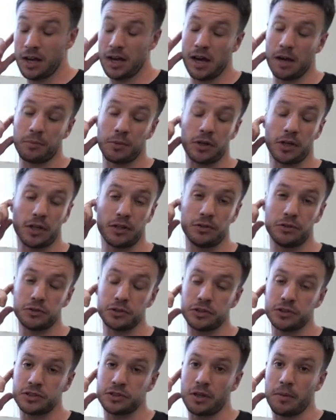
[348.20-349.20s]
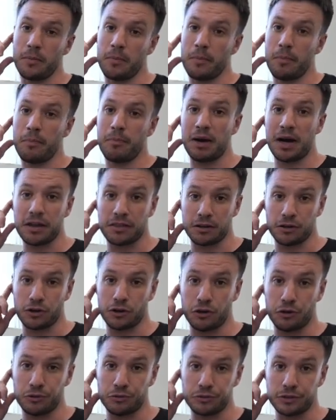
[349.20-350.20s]
I'm going to use some Python
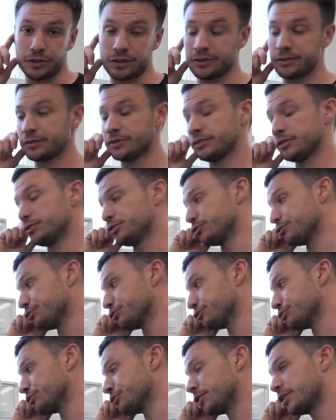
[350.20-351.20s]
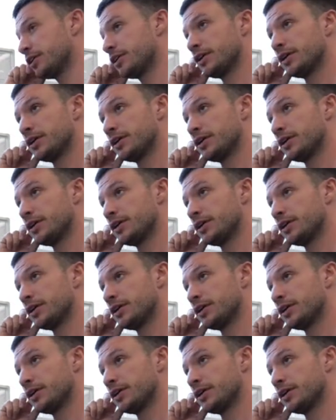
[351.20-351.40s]
code to